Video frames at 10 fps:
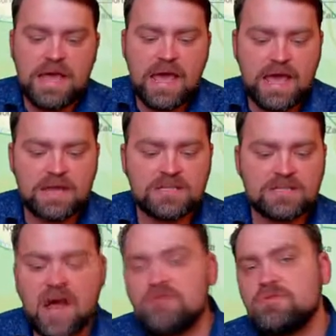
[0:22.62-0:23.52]
and
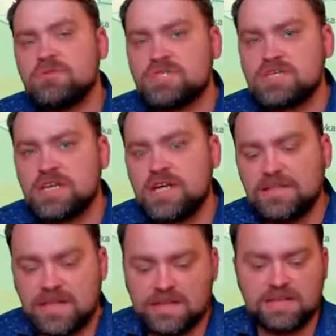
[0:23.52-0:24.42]
I wouldn't say
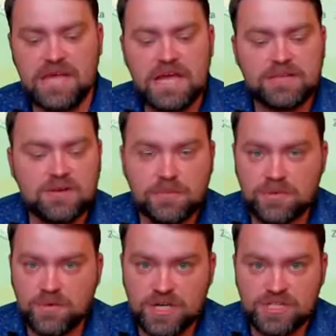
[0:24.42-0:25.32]
that that
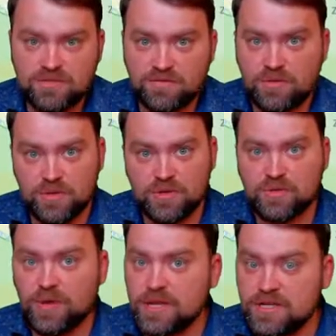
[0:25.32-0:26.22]
operation from
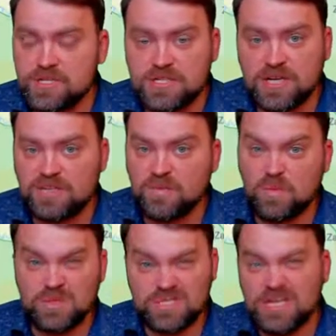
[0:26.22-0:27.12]
Ukrainian side
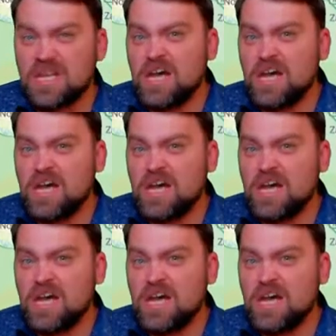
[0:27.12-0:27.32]
was